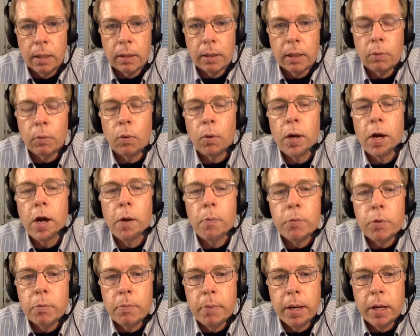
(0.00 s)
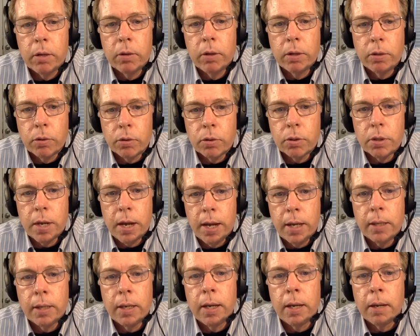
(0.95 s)
that will help you better
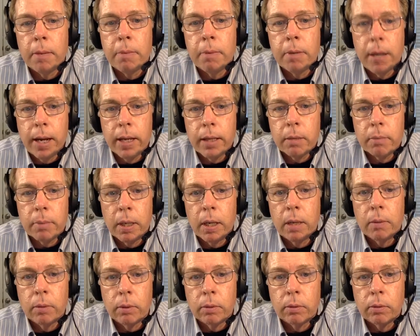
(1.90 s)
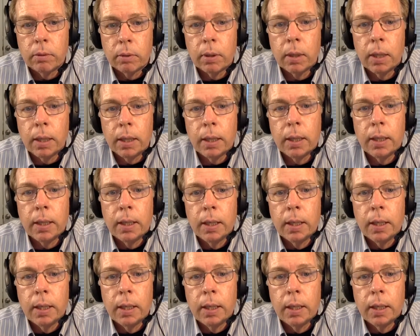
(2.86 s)
understand and apply the Bible. Okay?